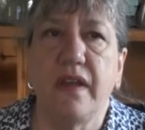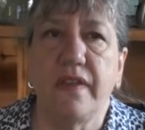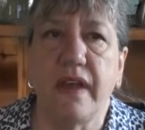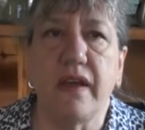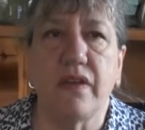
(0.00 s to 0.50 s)

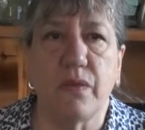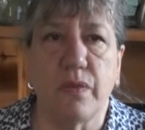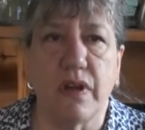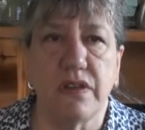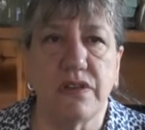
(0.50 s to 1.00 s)
They are the
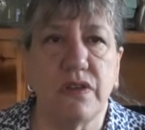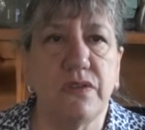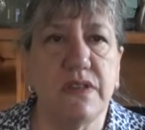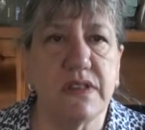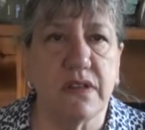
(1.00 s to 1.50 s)
ones who
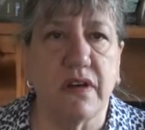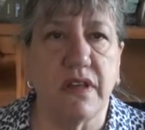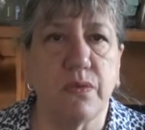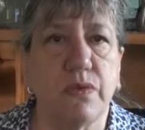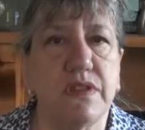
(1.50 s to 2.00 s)

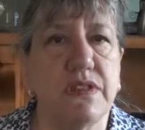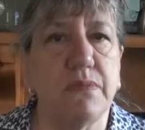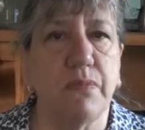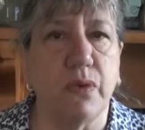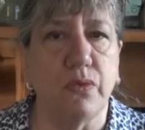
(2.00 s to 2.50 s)
decide what is
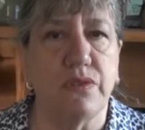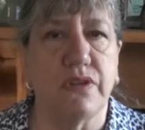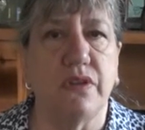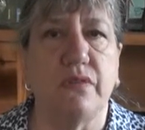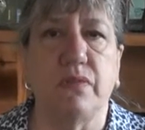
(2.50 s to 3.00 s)

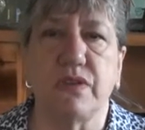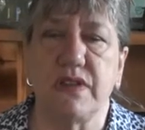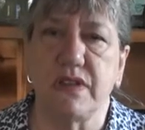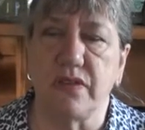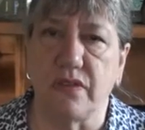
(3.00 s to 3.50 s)
important and what
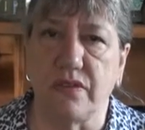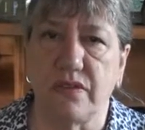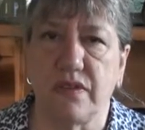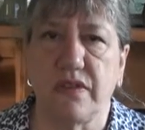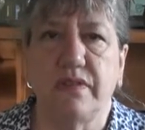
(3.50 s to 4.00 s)
is not.
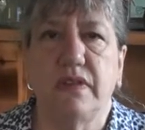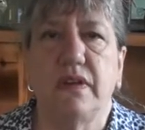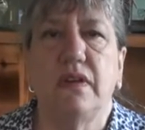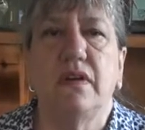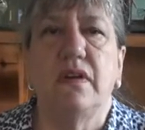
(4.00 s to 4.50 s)

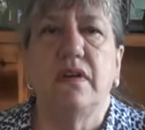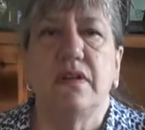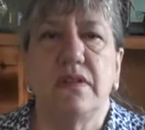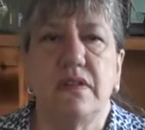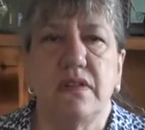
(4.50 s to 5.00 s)

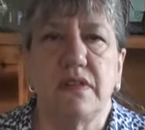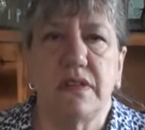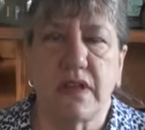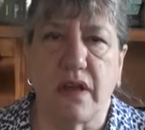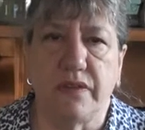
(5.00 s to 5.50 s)

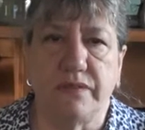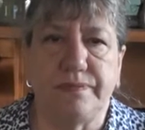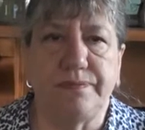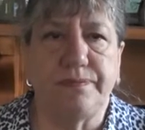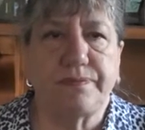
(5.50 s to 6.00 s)
So,
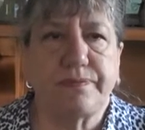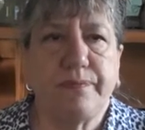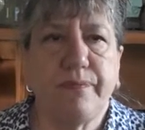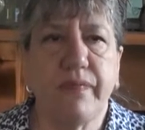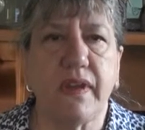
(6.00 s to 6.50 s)

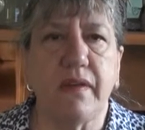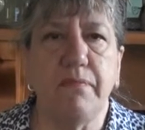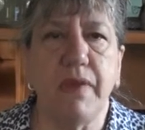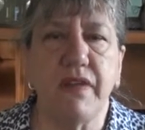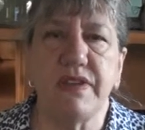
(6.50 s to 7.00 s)

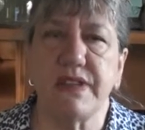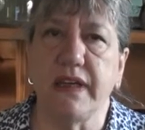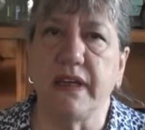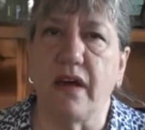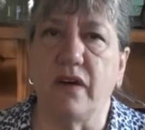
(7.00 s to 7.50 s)
Mary
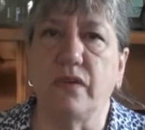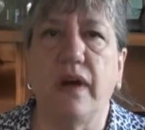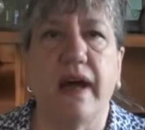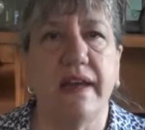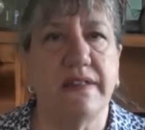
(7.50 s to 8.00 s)
Seacole,
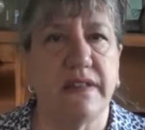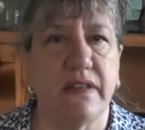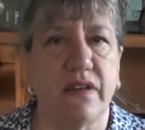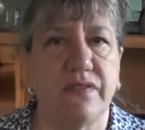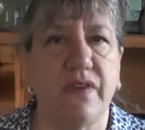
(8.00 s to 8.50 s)

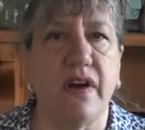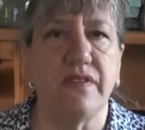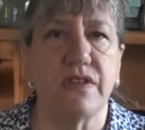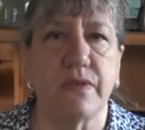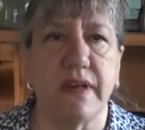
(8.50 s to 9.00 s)

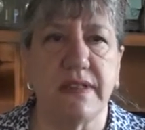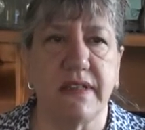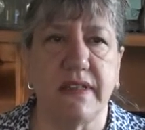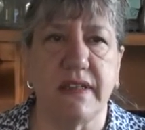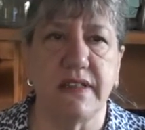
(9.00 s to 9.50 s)
1805 to
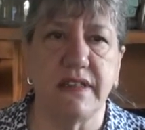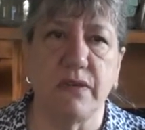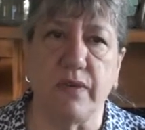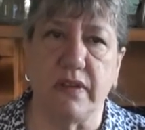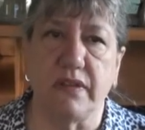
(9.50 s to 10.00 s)
1881.